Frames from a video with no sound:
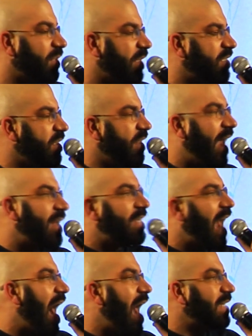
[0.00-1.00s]
have to listen to
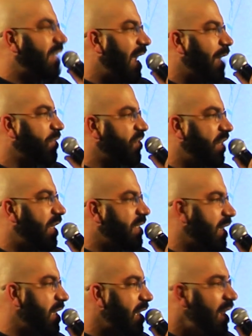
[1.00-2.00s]
that goddamn
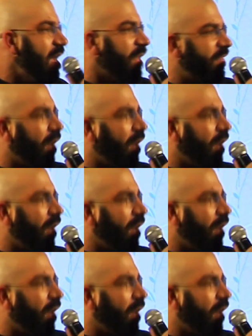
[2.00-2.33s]
CD?